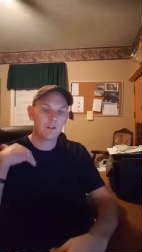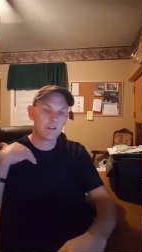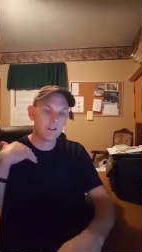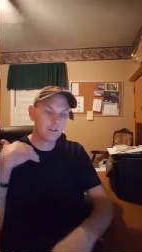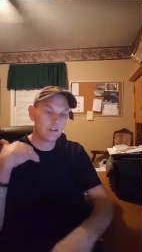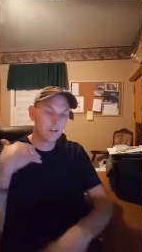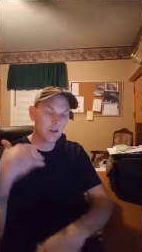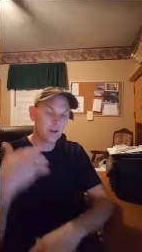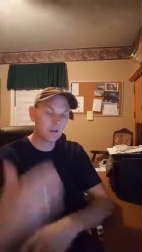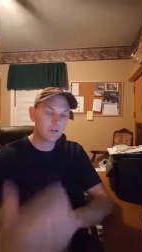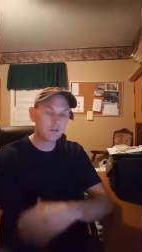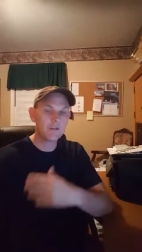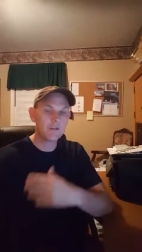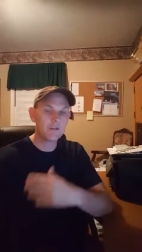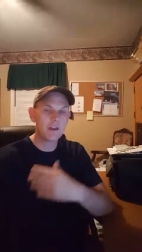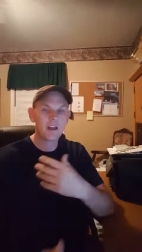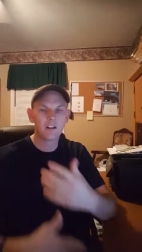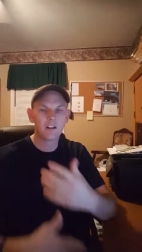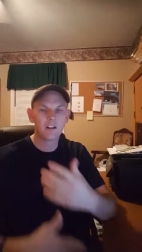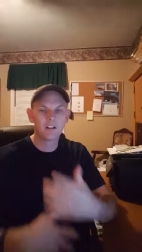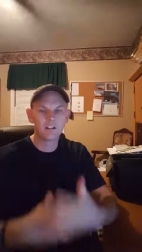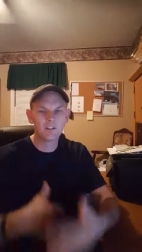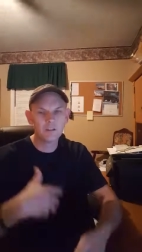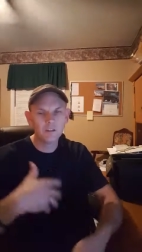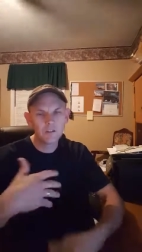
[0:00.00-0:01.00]
go through that
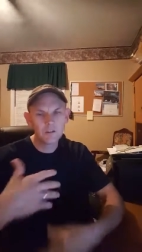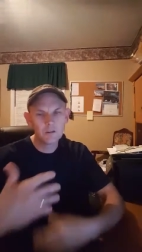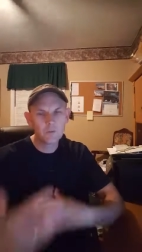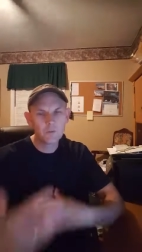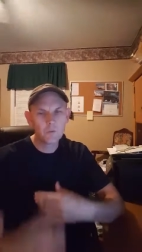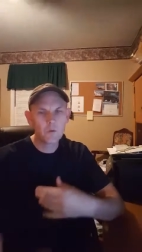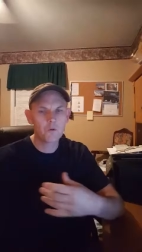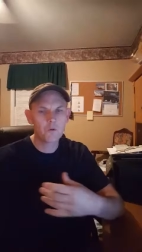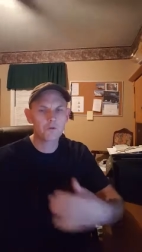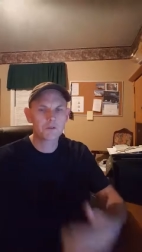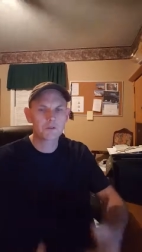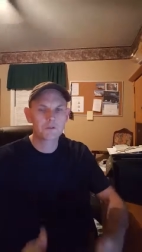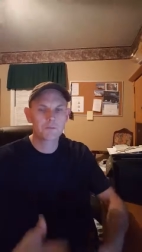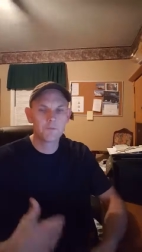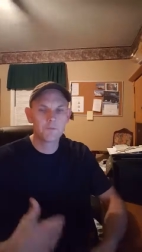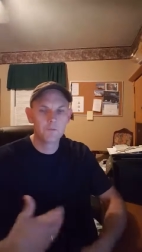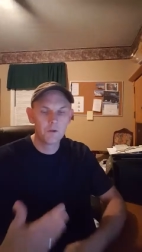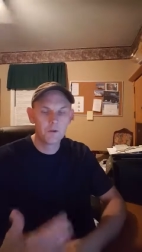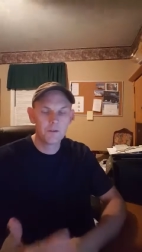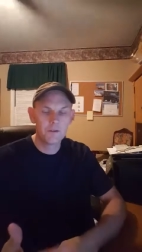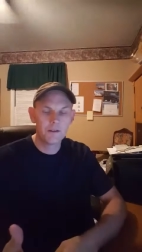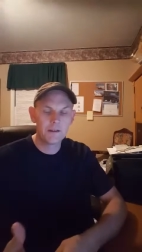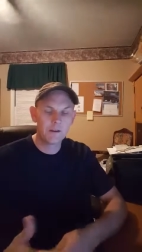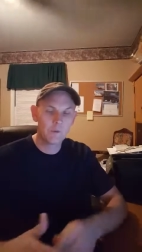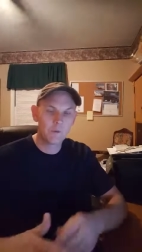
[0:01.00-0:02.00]
a little more
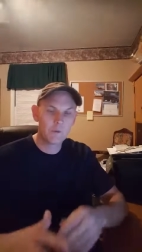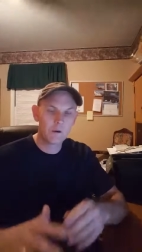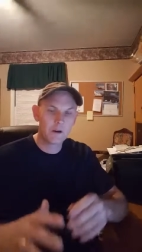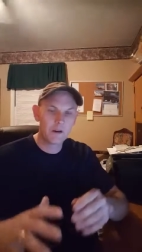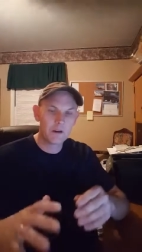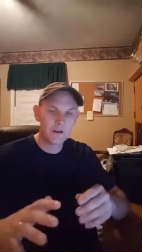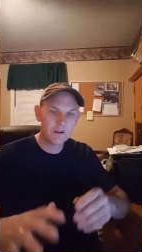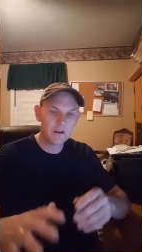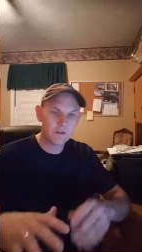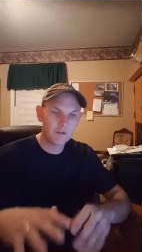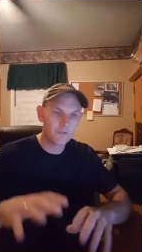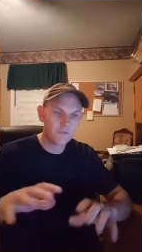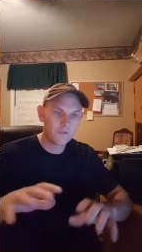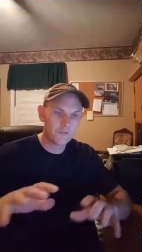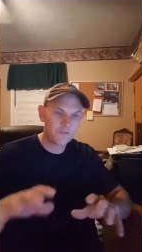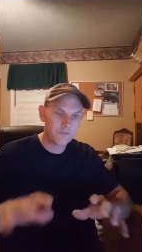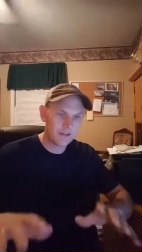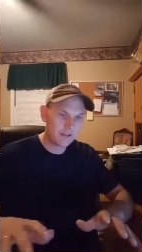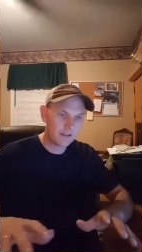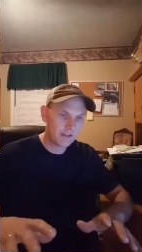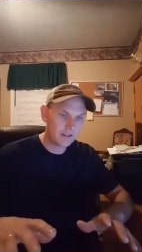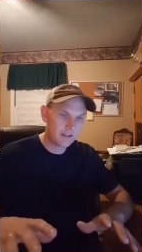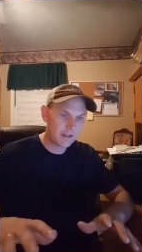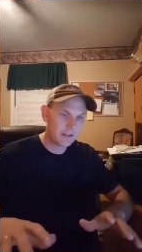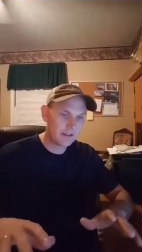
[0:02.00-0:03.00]
smoothly to where you don't
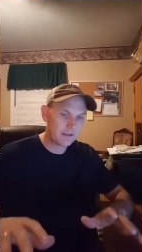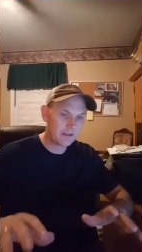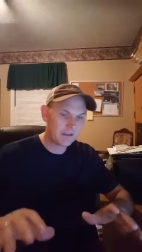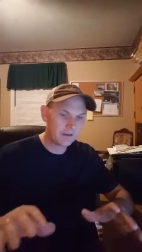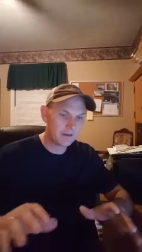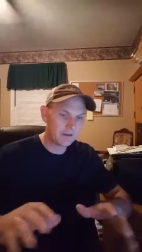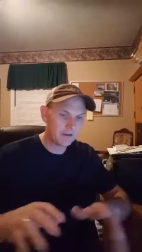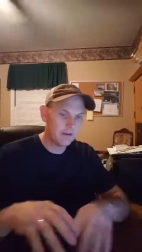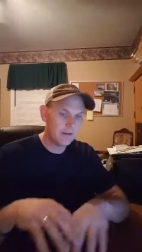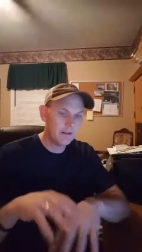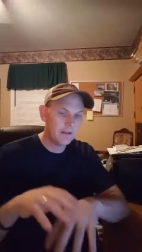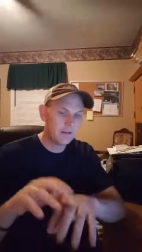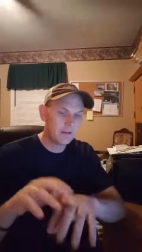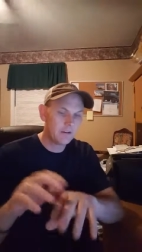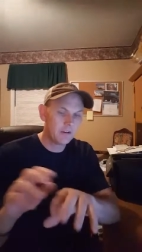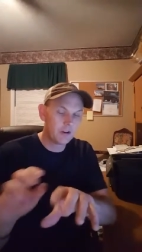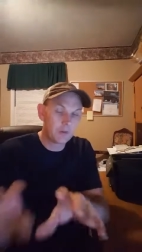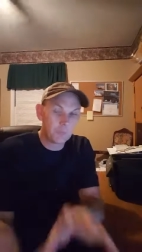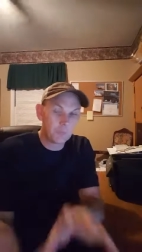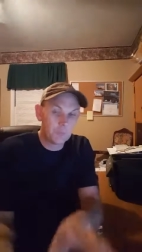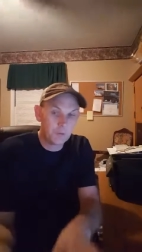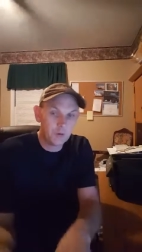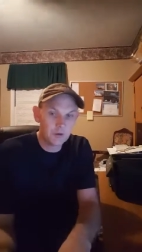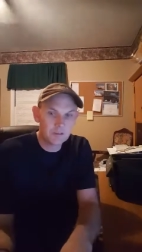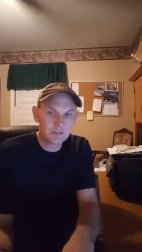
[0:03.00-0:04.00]
feel like you're you're
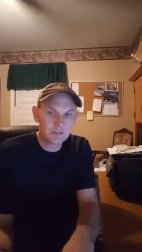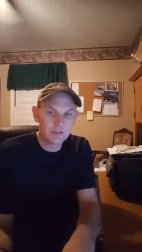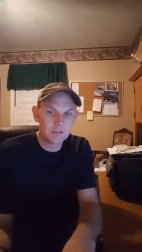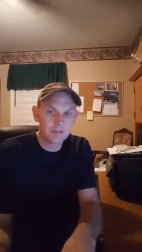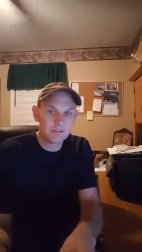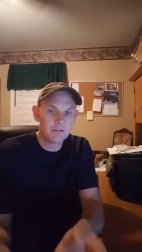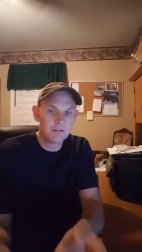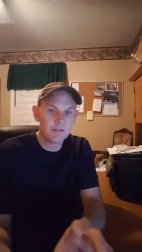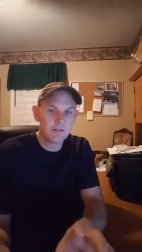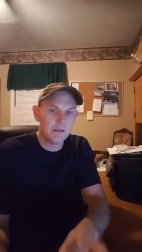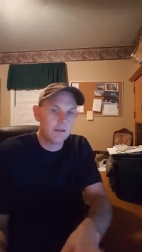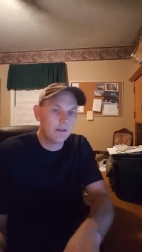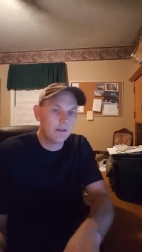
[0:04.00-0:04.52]
pushing